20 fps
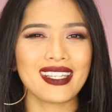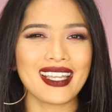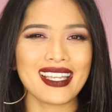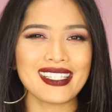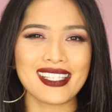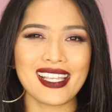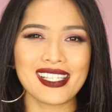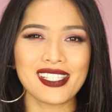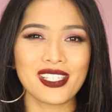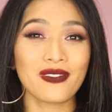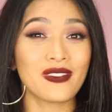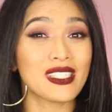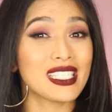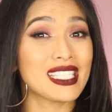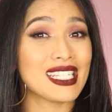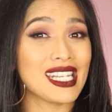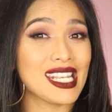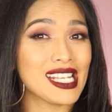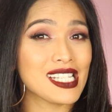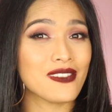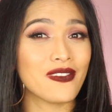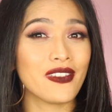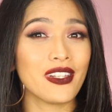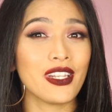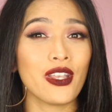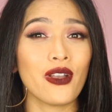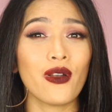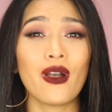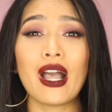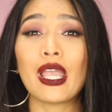guys, that's it for today's
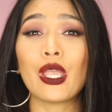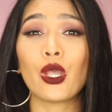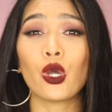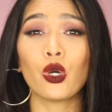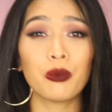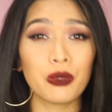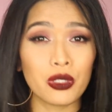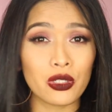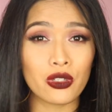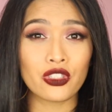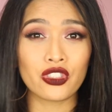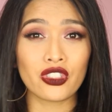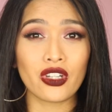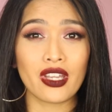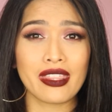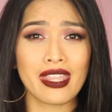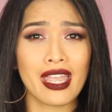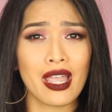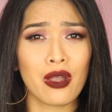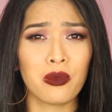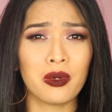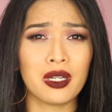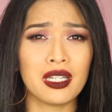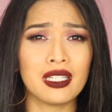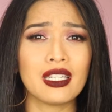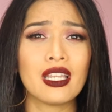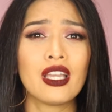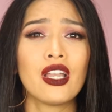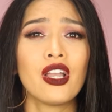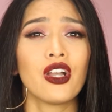video. I hope you enjoyed that
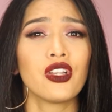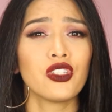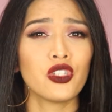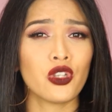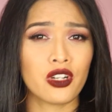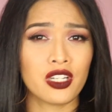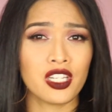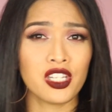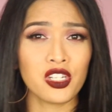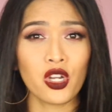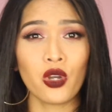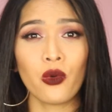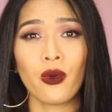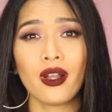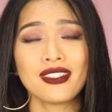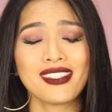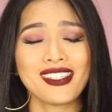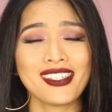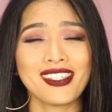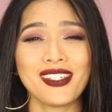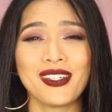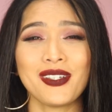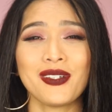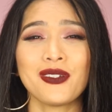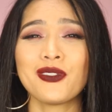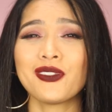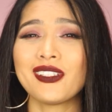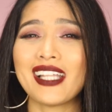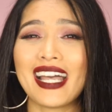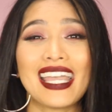one. You already know what to
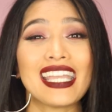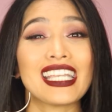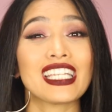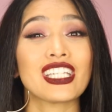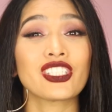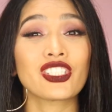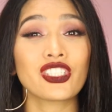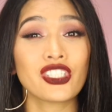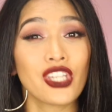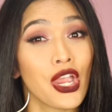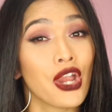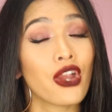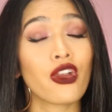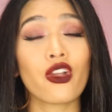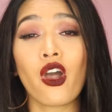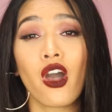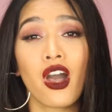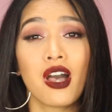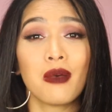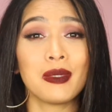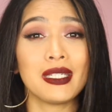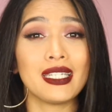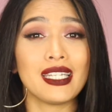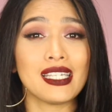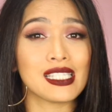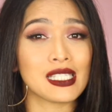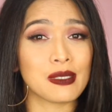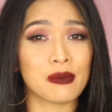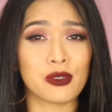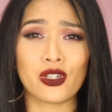do. Like, share, comment,
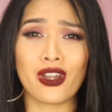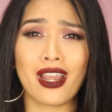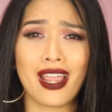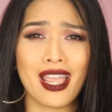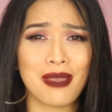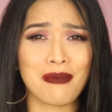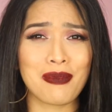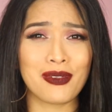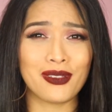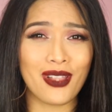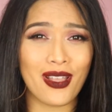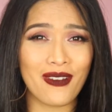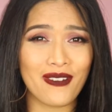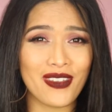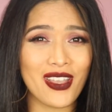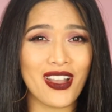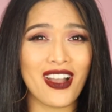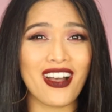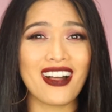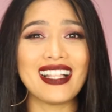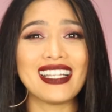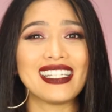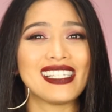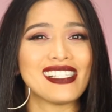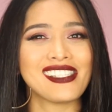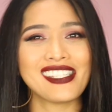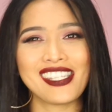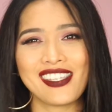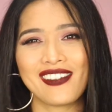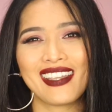and subscribe. Love you all. I'll
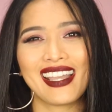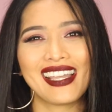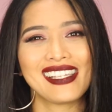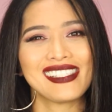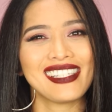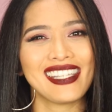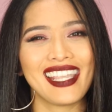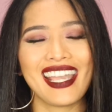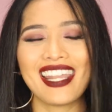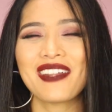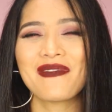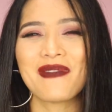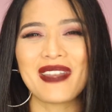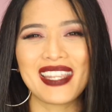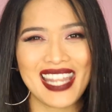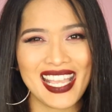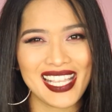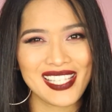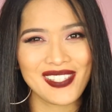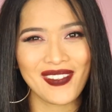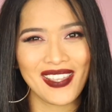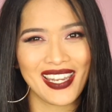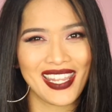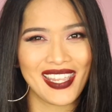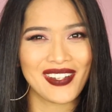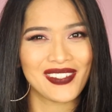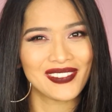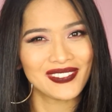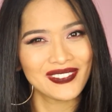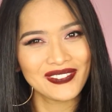see you guys again on my next
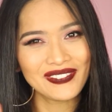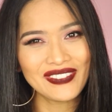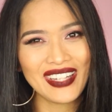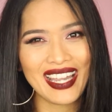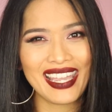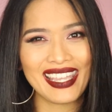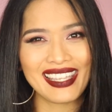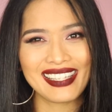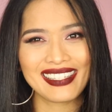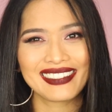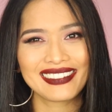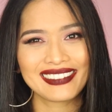video. Bye!